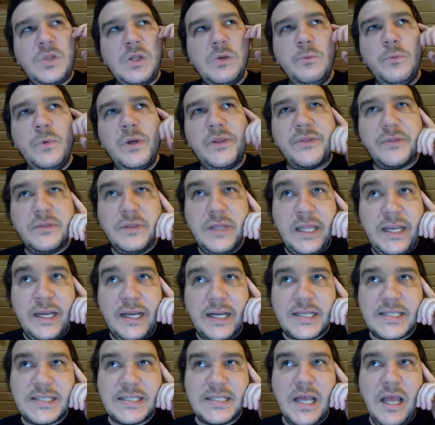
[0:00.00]
With
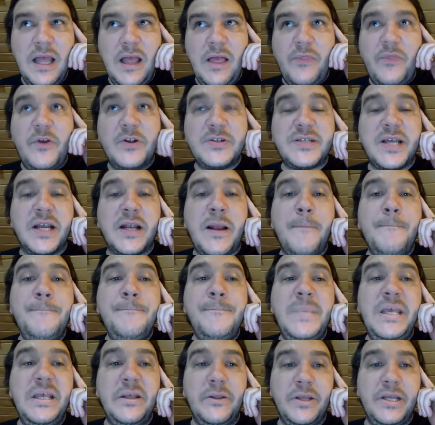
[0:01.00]
Linux, there's like a
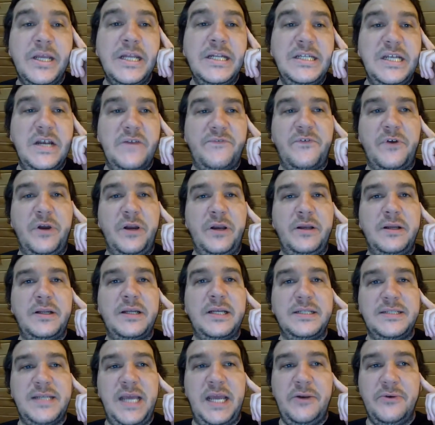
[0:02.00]
million different
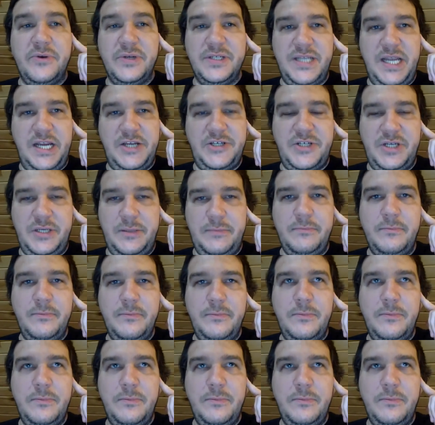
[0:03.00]
containerization